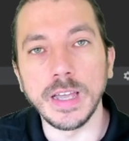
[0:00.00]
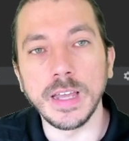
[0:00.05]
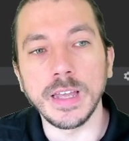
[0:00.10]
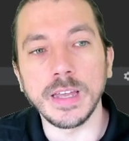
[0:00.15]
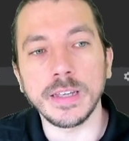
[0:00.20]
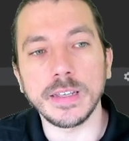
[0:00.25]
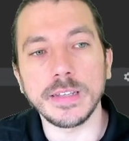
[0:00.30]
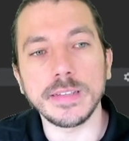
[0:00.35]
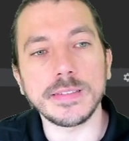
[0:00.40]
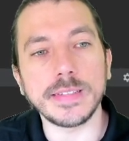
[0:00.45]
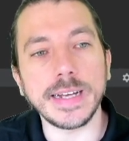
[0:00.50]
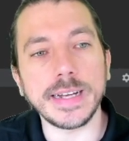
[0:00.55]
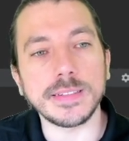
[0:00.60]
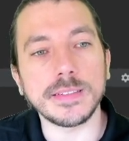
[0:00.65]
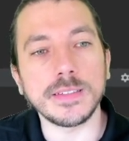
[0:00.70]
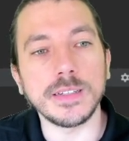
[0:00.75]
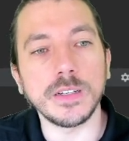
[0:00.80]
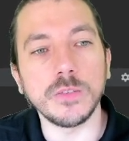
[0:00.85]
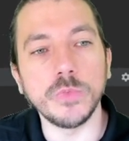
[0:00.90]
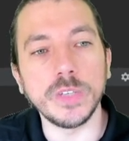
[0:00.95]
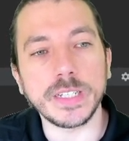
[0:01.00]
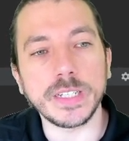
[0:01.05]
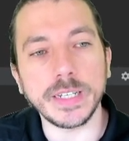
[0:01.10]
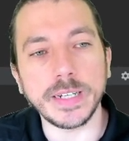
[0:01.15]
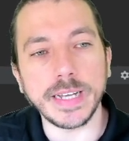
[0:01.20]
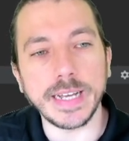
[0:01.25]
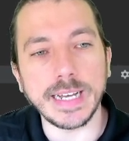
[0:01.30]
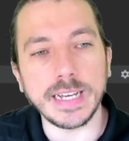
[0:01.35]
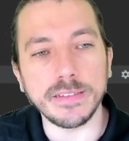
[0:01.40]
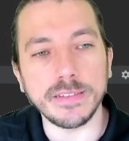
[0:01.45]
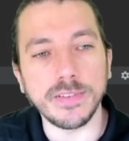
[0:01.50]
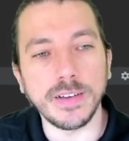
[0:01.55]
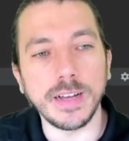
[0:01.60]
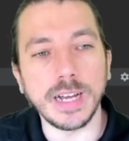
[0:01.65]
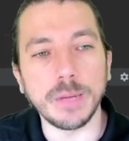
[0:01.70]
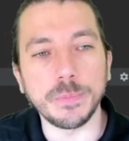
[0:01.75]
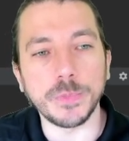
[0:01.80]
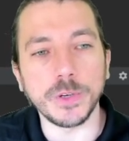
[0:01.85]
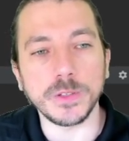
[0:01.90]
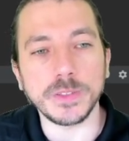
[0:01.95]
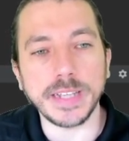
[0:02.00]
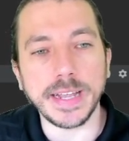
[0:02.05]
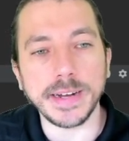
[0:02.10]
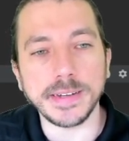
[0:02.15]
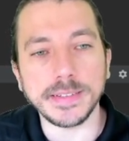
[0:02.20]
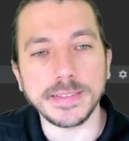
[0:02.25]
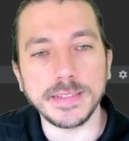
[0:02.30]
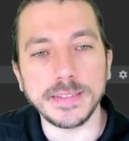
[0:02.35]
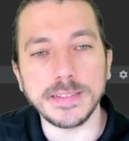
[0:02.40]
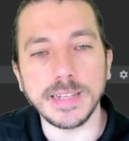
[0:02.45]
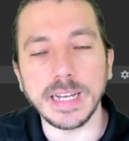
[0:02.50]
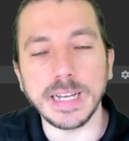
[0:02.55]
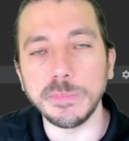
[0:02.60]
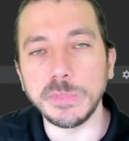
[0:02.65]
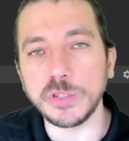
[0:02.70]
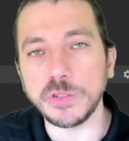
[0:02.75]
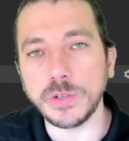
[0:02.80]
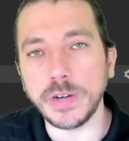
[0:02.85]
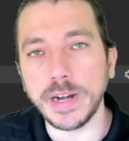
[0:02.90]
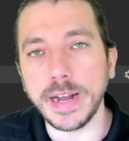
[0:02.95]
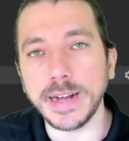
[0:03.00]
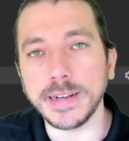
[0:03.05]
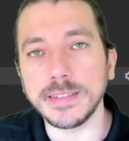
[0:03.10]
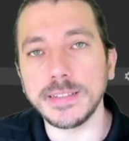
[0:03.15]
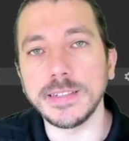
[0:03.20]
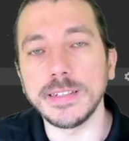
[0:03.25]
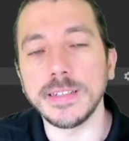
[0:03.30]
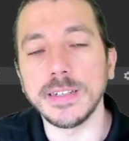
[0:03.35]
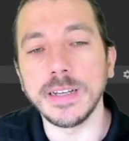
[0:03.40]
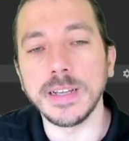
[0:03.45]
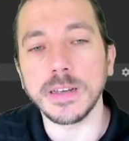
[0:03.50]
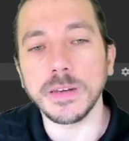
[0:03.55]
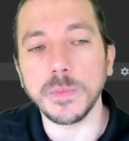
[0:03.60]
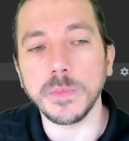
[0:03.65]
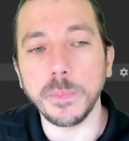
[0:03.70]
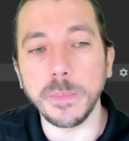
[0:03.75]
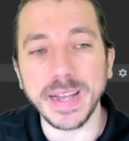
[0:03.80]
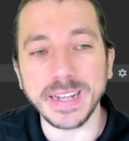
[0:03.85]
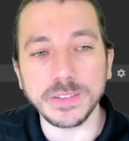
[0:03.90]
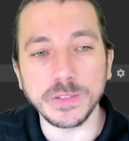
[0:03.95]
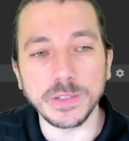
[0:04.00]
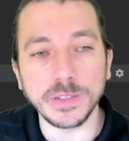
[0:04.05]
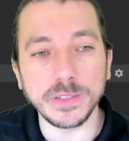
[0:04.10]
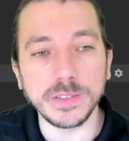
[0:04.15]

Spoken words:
is that we can have a protected abstract method.